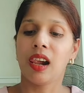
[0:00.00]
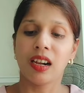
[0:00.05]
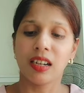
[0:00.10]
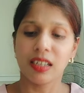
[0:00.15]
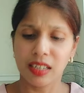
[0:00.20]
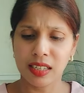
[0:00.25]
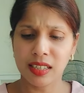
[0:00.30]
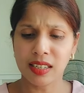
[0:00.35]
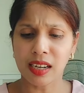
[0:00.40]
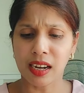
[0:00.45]

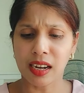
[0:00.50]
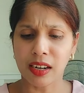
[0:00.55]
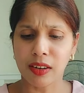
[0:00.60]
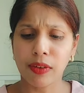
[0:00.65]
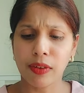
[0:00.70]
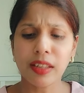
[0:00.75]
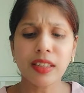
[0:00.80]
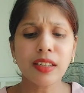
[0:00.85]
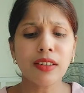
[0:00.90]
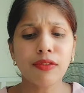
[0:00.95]
Decide
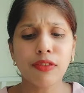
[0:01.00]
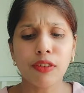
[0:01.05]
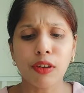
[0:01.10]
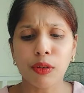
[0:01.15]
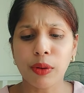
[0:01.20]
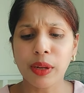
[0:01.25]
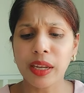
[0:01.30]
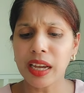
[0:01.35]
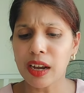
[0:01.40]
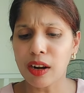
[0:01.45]
whether
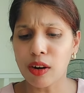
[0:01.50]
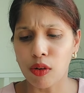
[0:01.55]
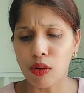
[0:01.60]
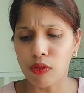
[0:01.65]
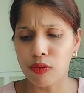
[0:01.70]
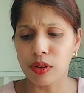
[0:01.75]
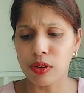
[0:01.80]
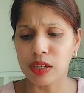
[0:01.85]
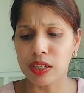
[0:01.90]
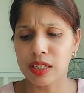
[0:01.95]
following are
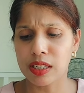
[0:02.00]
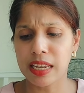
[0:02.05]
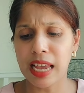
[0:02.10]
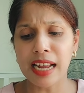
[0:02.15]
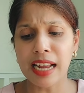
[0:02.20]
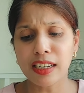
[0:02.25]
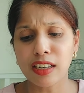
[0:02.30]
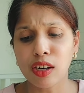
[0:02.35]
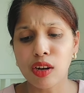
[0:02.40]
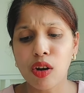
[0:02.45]
offers:
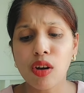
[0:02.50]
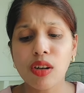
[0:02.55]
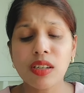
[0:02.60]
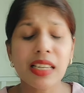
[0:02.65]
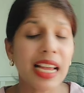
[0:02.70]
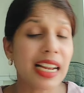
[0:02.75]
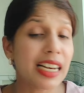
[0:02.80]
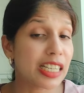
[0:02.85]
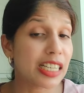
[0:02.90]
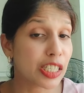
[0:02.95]
catalogues
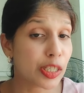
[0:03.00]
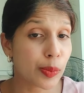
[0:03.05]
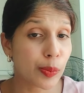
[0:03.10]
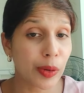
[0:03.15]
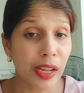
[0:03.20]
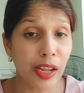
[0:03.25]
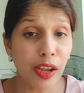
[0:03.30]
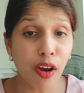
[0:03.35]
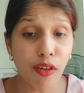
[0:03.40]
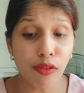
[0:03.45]
and
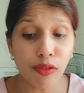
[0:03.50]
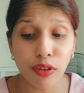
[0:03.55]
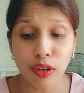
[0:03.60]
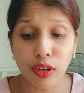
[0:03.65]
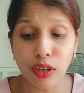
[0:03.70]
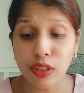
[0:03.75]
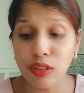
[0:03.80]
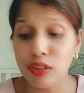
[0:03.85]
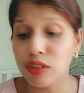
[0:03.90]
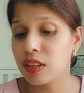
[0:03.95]
display of
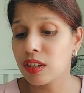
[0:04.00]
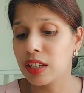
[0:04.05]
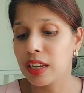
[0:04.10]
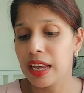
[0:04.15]
goods,